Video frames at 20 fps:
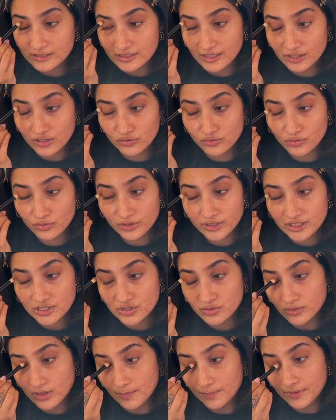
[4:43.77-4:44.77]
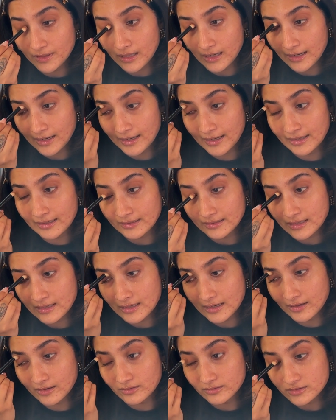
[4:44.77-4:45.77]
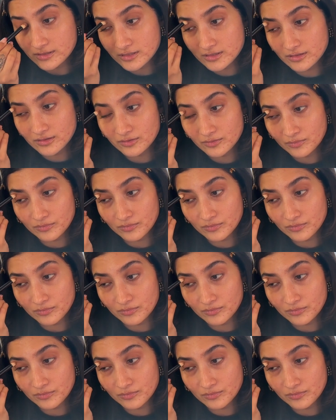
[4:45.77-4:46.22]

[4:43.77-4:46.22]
Like, you don't need to apply anything else.